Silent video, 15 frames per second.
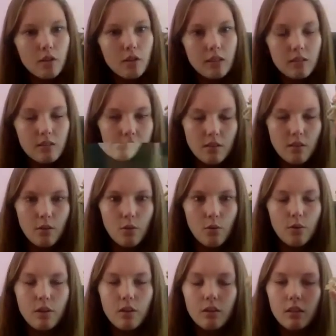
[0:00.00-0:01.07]
Target.
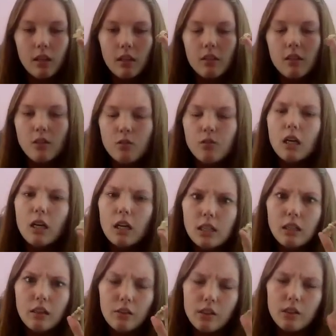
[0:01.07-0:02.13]
So, and it's very
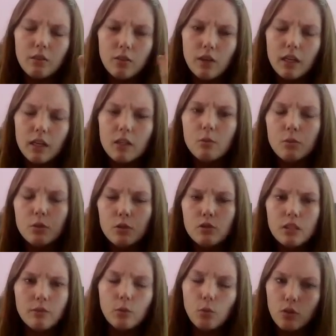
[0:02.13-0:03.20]
easy to find them. You
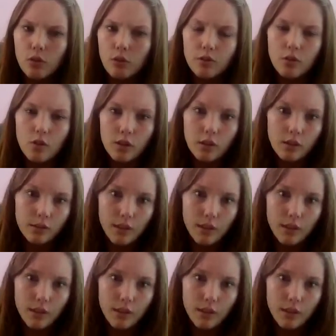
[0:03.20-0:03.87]
just have to order on Target